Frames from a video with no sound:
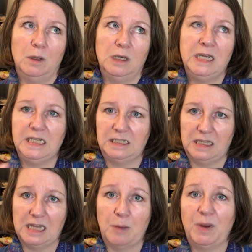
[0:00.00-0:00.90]
neater
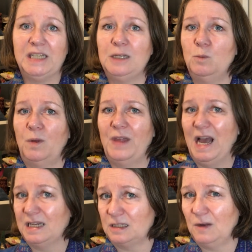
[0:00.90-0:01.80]
than that, but I didn't want the
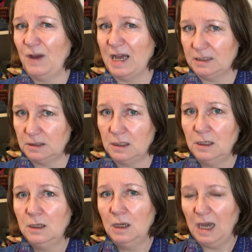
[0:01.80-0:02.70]
hassle of hand
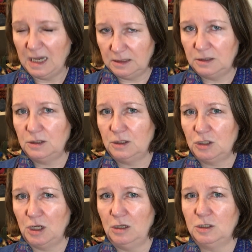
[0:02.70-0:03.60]

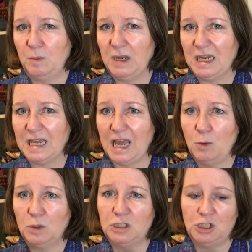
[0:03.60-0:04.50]
turned applique. I
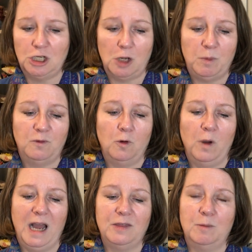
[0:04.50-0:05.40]
wanted to know
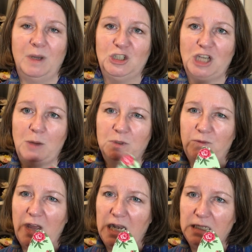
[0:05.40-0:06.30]
beforehand that my shape was
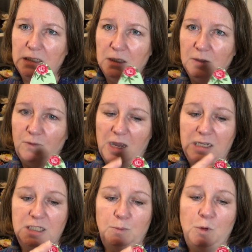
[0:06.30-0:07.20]

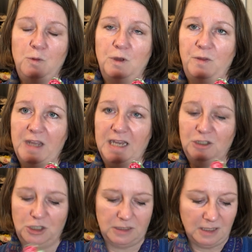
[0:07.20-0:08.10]
fairly smooth on the
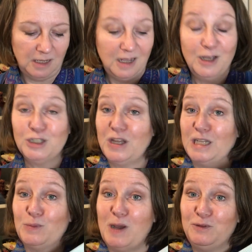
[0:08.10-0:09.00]
edges. So
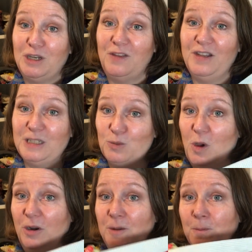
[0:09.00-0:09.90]
that's what I've done on this
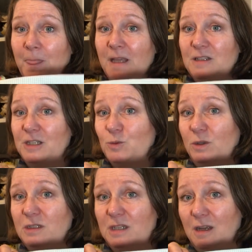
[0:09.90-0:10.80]
one. So this
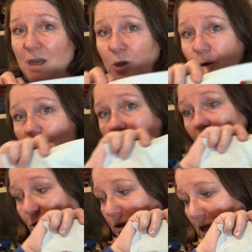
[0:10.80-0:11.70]
one's a quilt
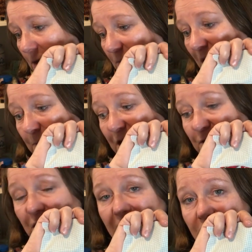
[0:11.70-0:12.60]
called I
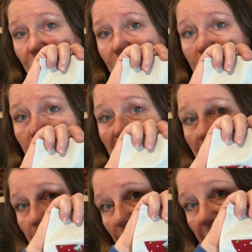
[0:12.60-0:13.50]
Believe in Angels by
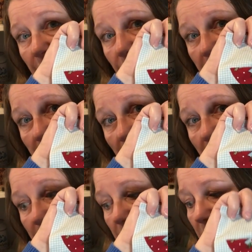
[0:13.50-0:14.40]
Bunny Hill
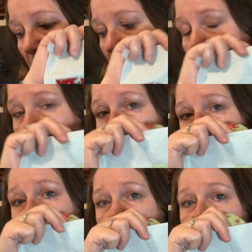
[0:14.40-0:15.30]
Designs.
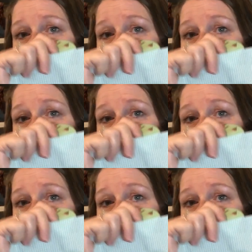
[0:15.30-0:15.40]
And